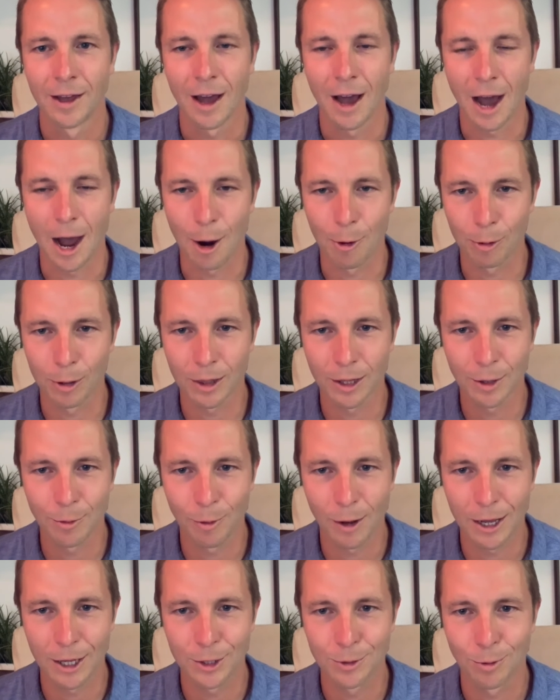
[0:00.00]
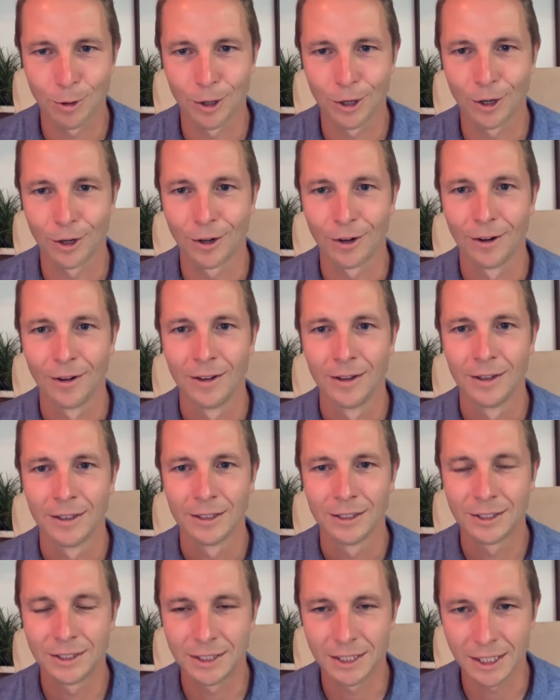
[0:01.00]
hourly wage worker,
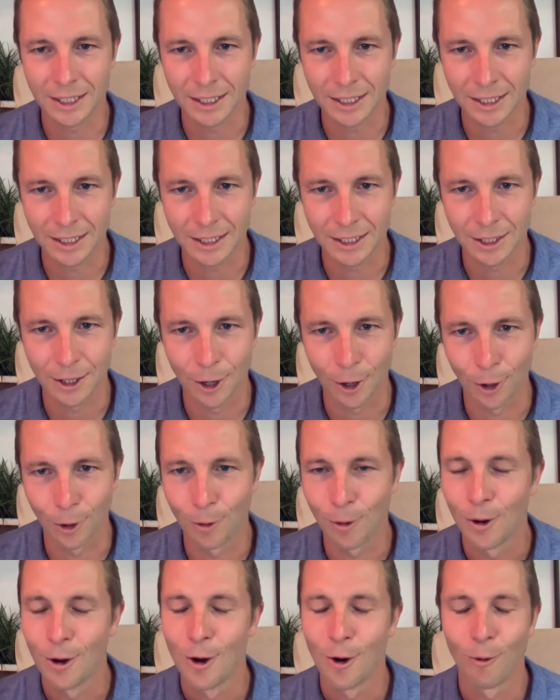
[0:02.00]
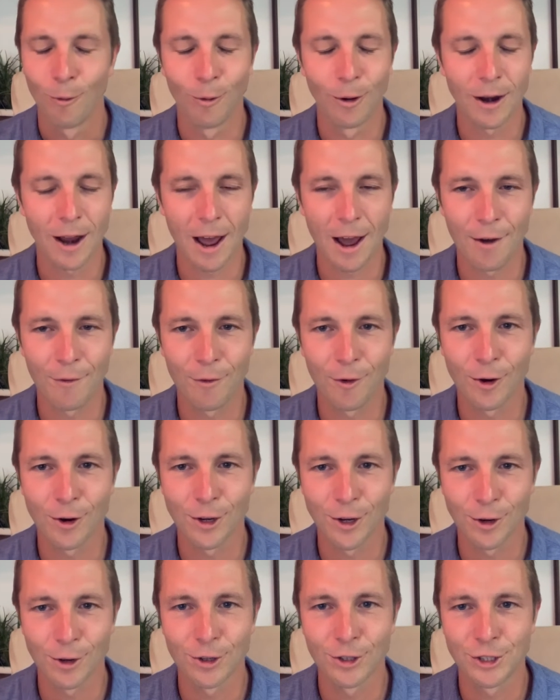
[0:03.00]
CEO, whatever
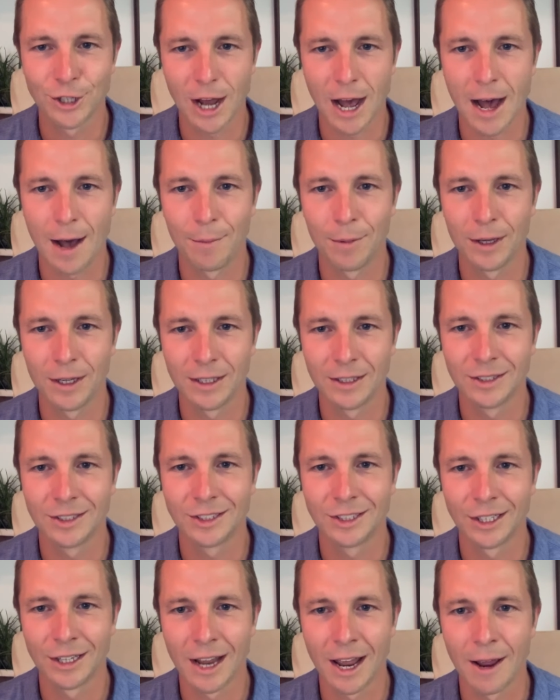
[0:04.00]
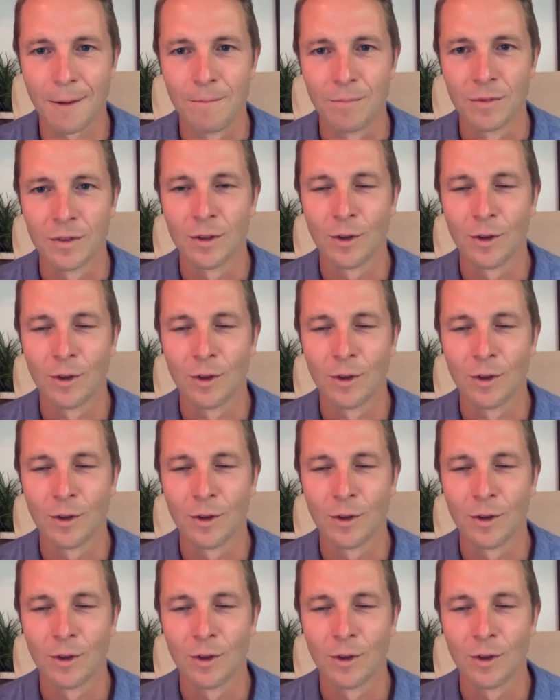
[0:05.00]
your job is today,